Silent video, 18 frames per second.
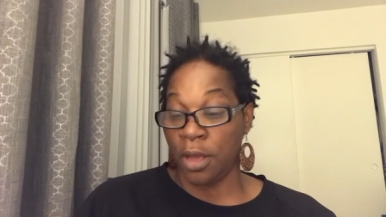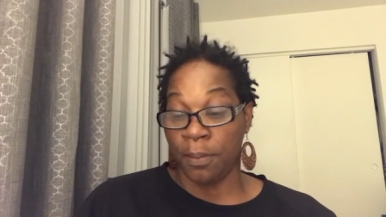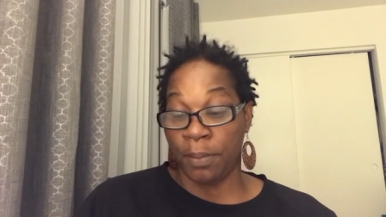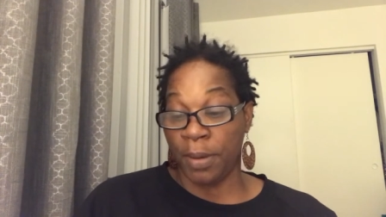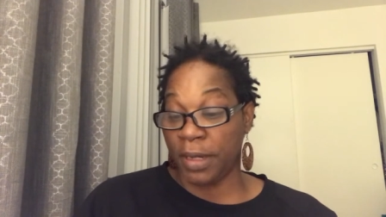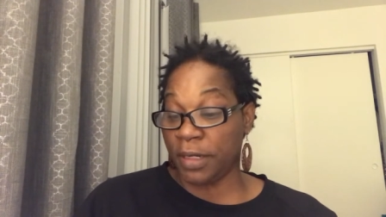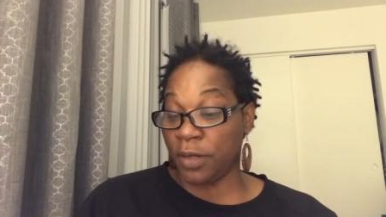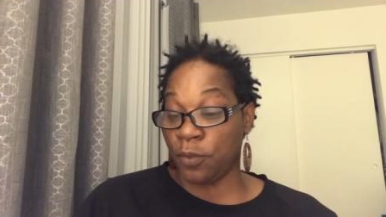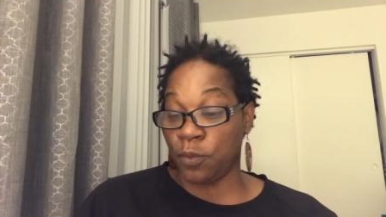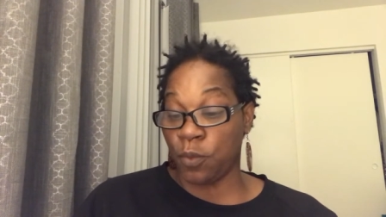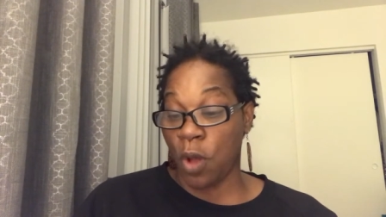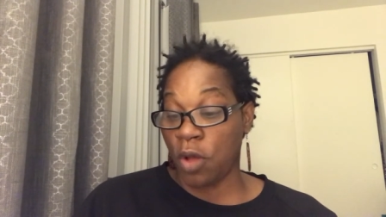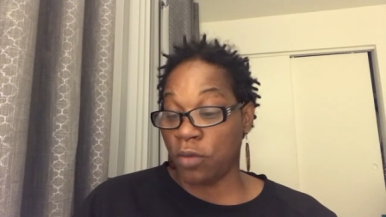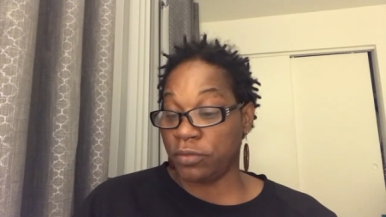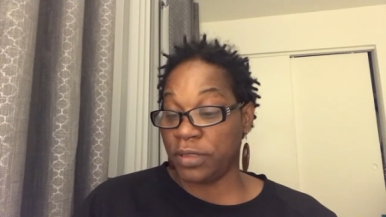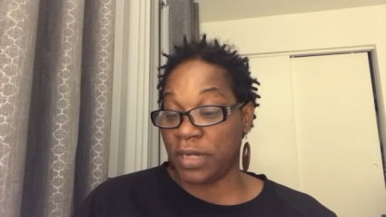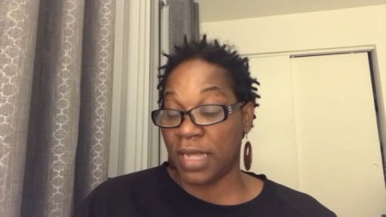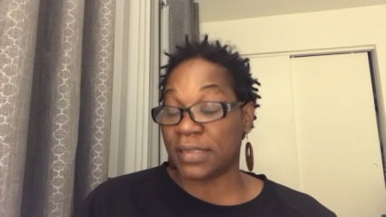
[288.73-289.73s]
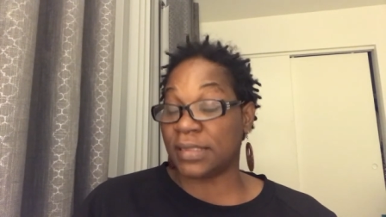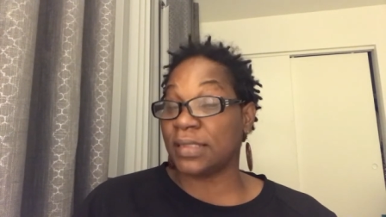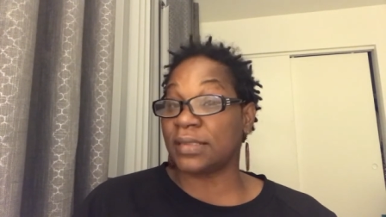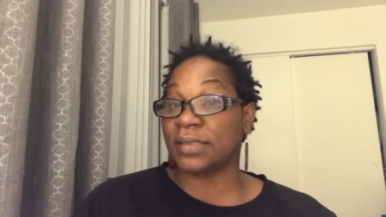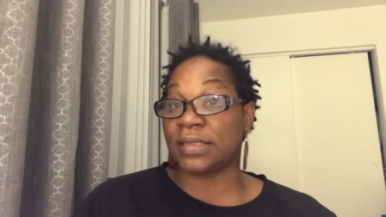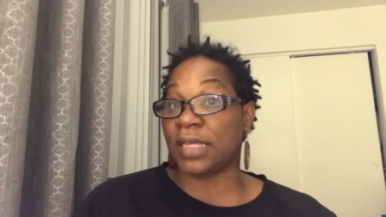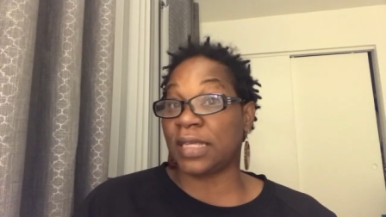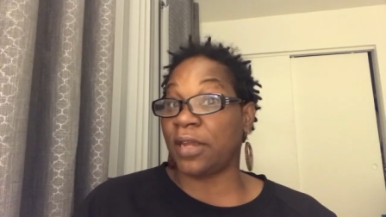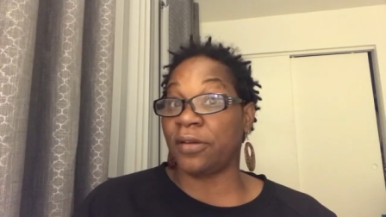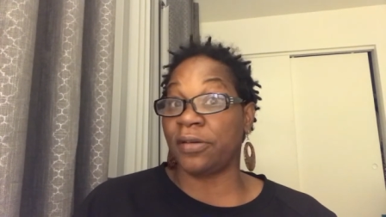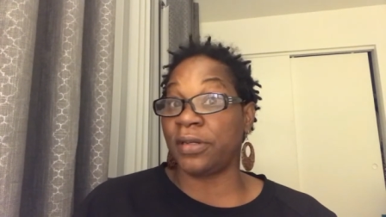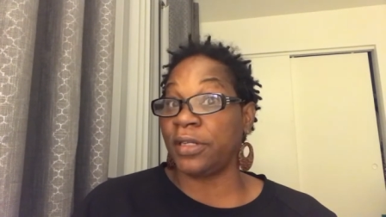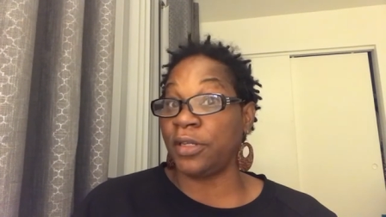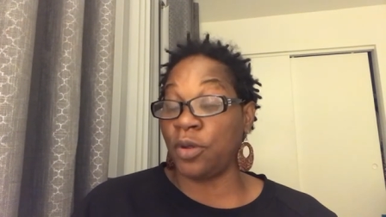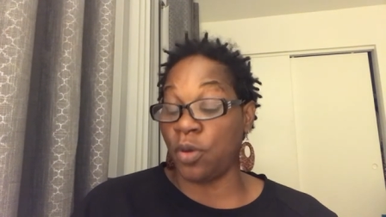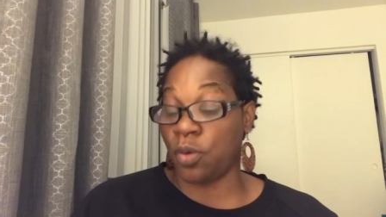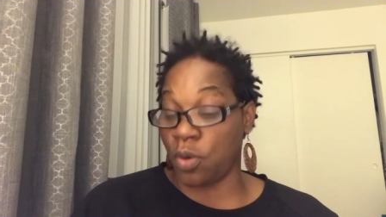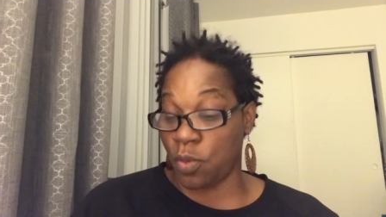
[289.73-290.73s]
but it won't necessarily
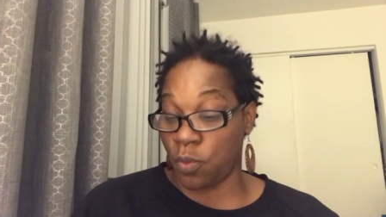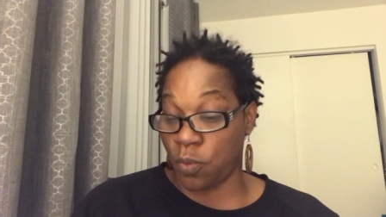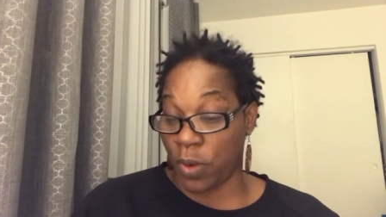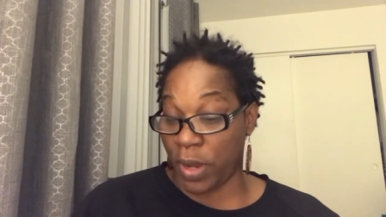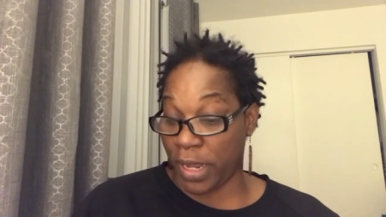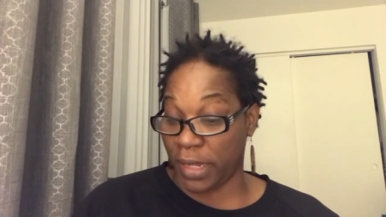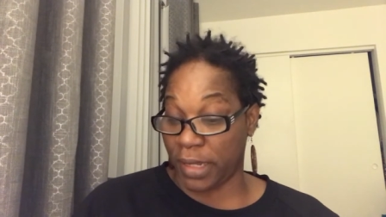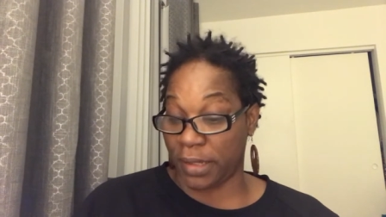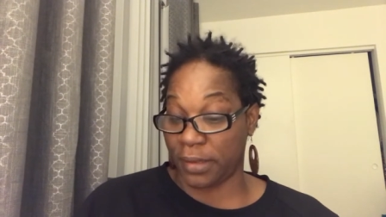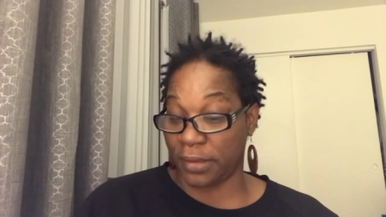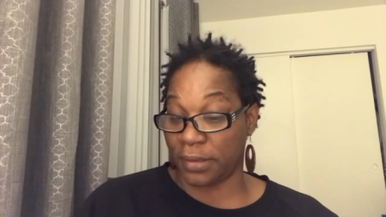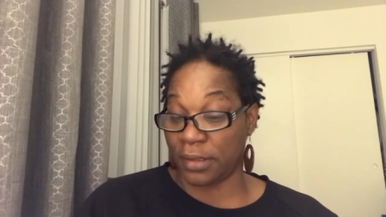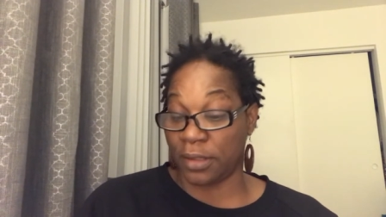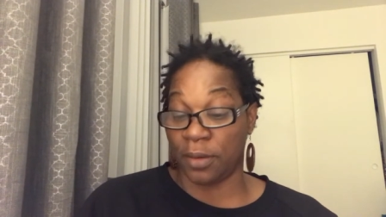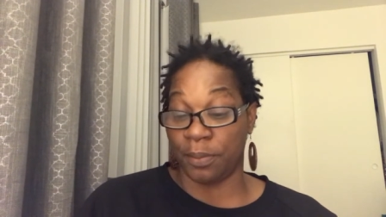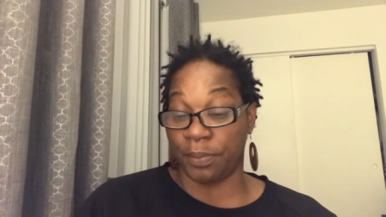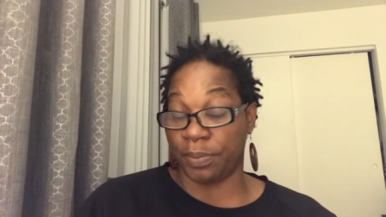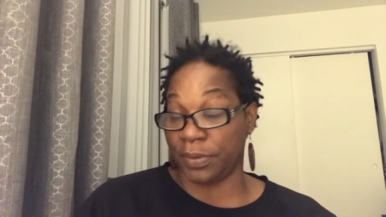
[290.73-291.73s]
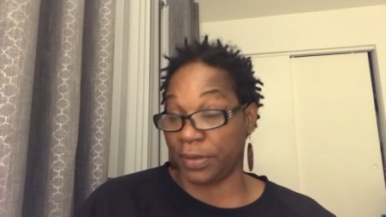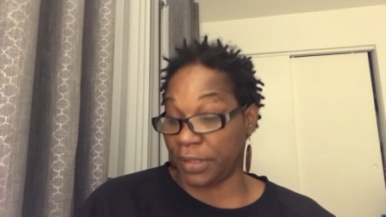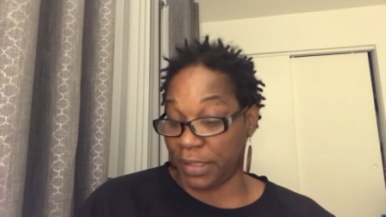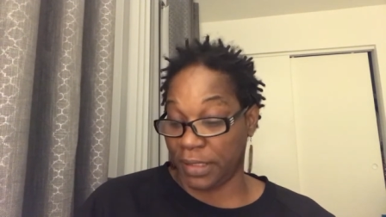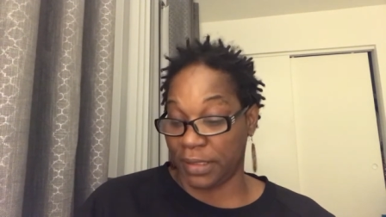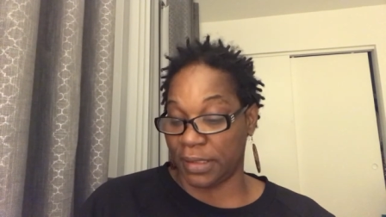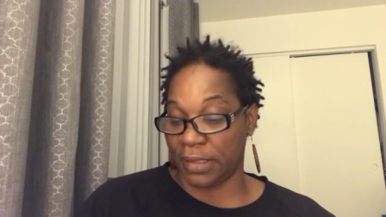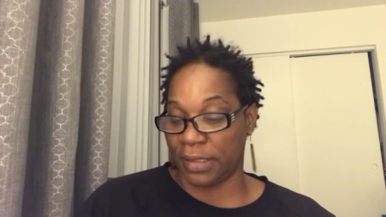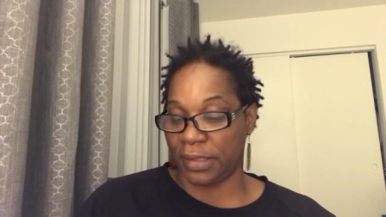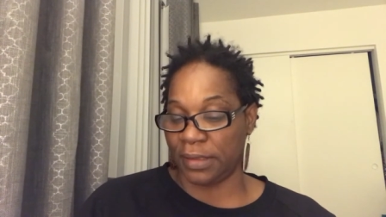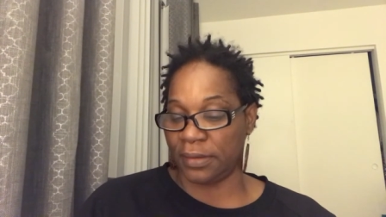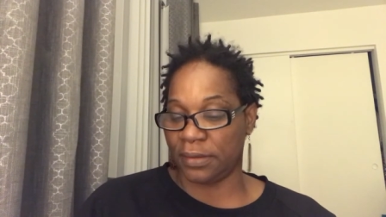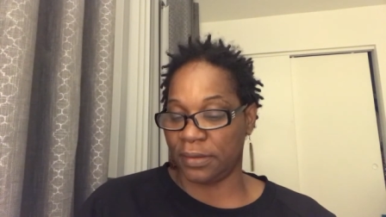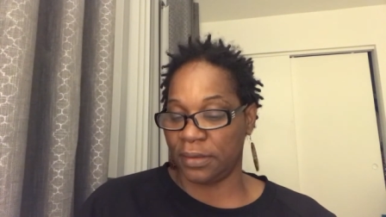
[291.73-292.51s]
go away completely,